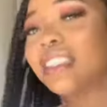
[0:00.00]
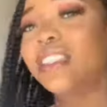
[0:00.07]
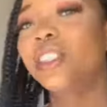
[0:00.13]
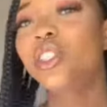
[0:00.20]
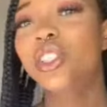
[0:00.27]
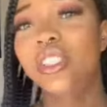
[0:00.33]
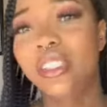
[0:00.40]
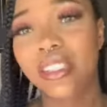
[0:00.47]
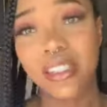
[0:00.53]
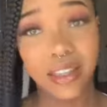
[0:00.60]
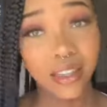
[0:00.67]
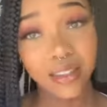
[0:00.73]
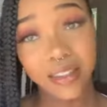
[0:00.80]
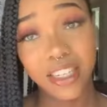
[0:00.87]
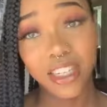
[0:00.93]
it's just
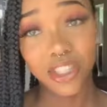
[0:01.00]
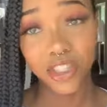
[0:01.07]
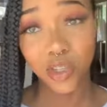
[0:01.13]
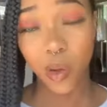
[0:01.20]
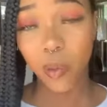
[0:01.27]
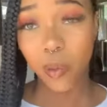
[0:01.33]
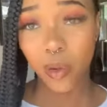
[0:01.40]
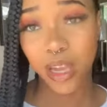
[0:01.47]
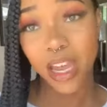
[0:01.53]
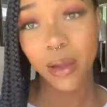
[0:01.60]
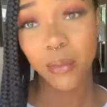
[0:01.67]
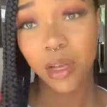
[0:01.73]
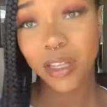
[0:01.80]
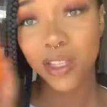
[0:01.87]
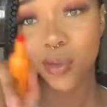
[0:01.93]
didn't show up on
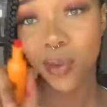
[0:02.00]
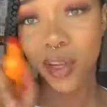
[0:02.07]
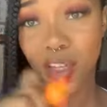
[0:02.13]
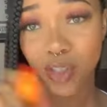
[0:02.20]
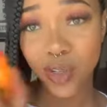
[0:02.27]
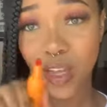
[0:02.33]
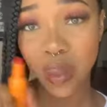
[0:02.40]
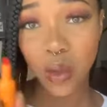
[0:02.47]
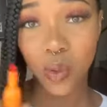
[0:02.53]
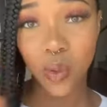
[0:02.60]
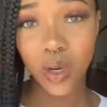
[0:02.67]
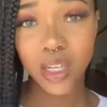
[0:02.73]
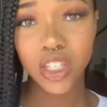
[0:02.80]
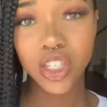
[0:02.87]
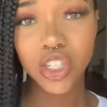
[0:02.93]
camera, so we're gonna try the
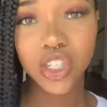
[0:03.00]
orange.